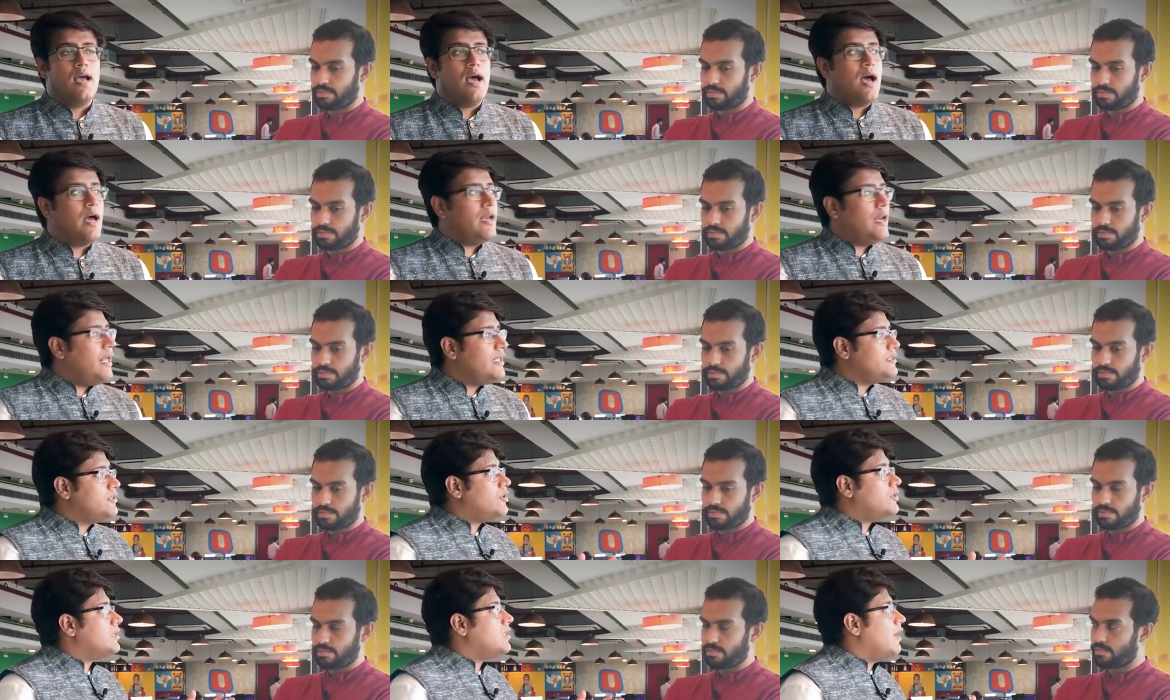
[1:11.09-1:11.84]

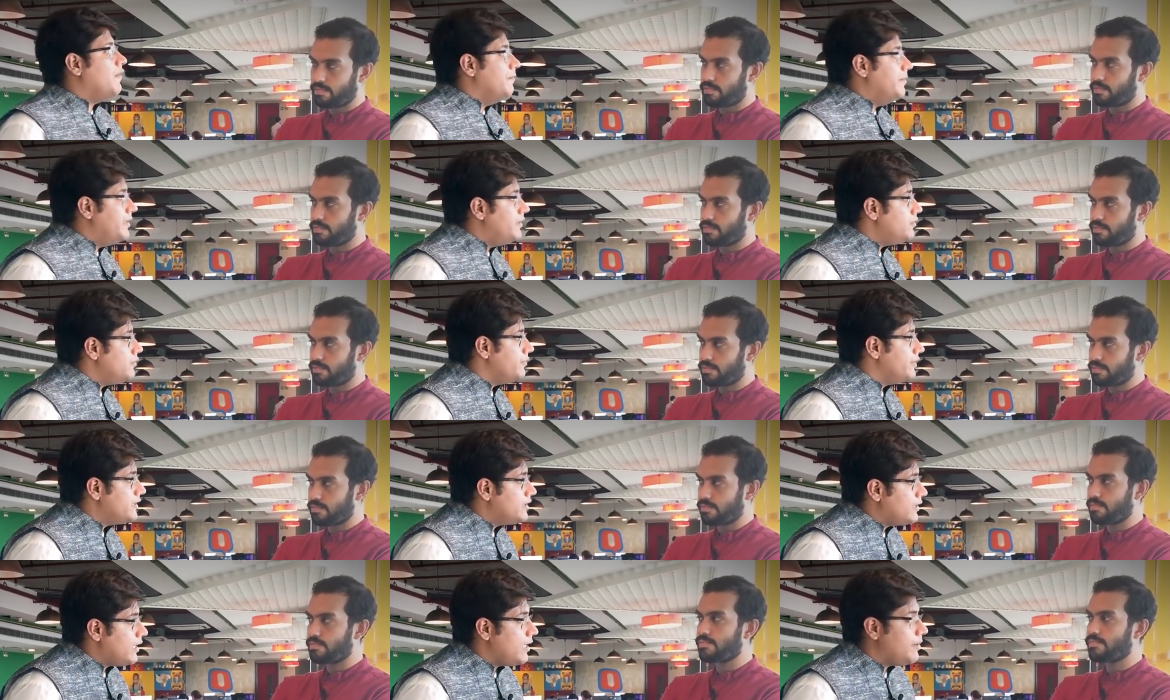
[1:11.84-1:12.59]
Speaker 1: Unless you're the government,
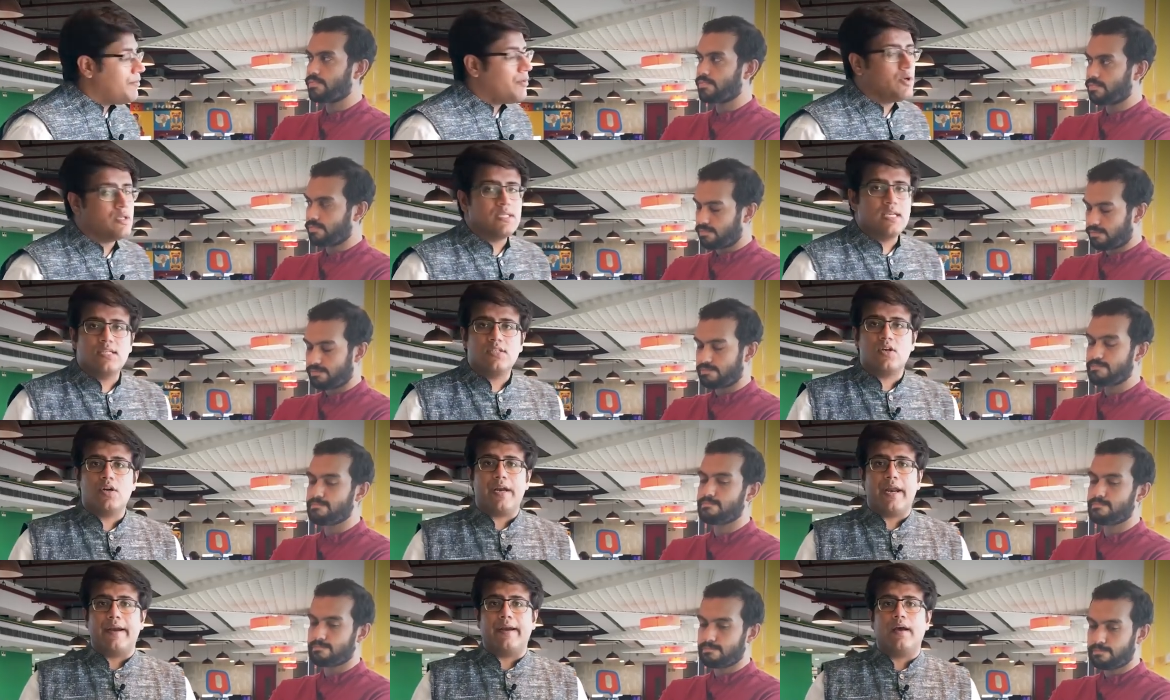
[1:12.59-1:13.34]
which can process
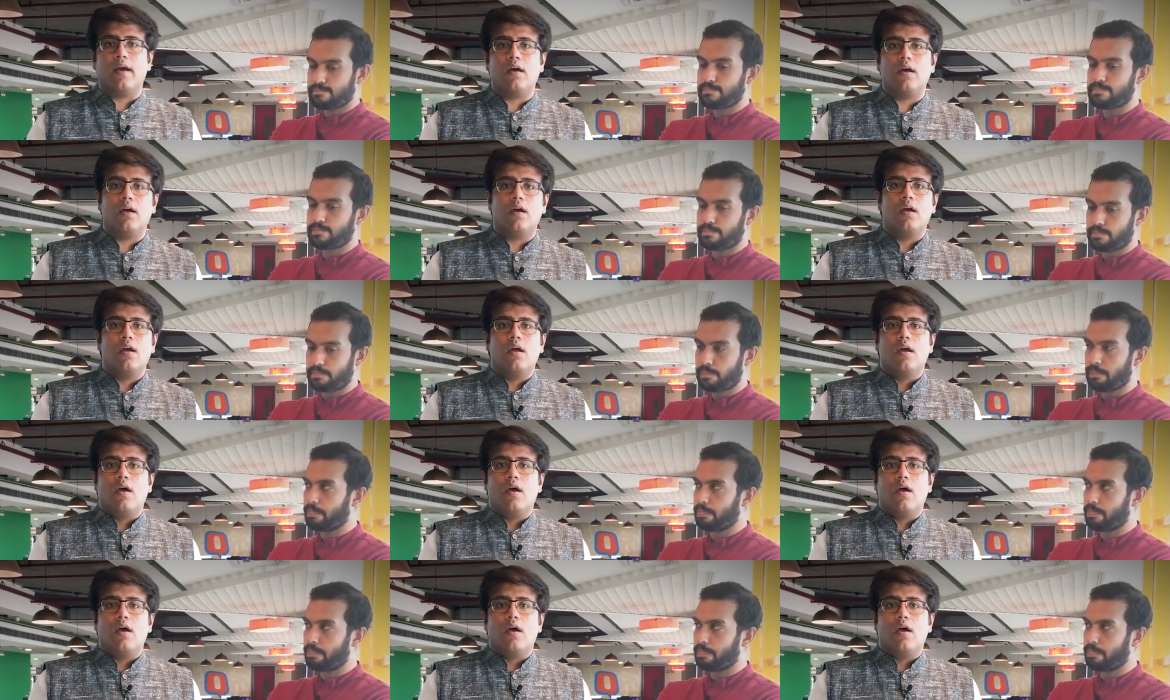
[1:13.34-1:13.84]
your data